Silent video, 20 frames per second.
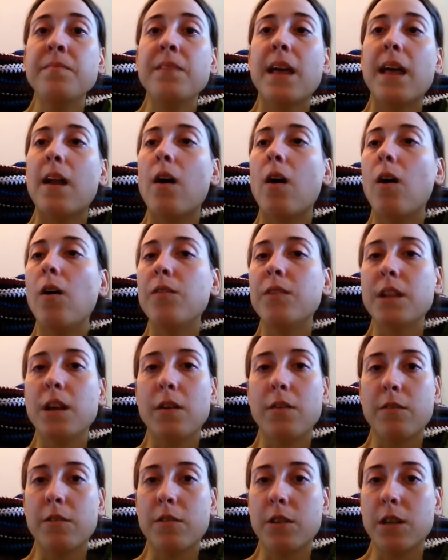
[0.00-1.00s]
and all the
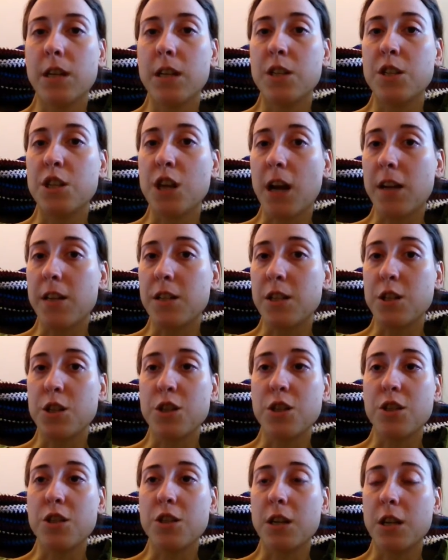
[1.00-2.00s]
other
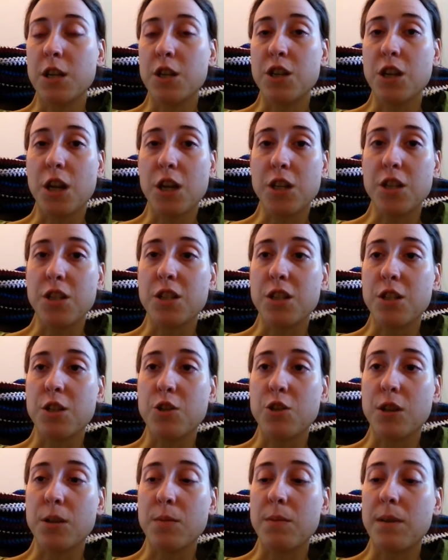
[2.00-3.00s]
injections and
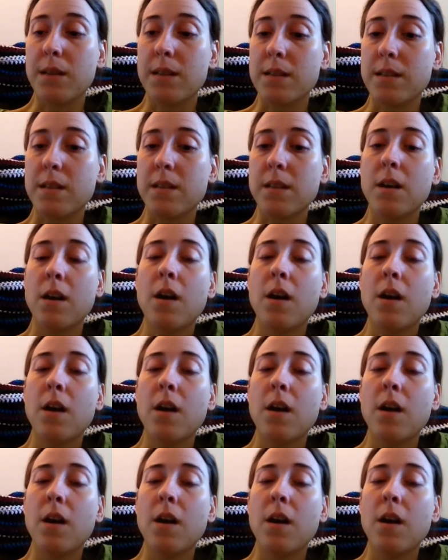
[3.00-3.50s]
treatments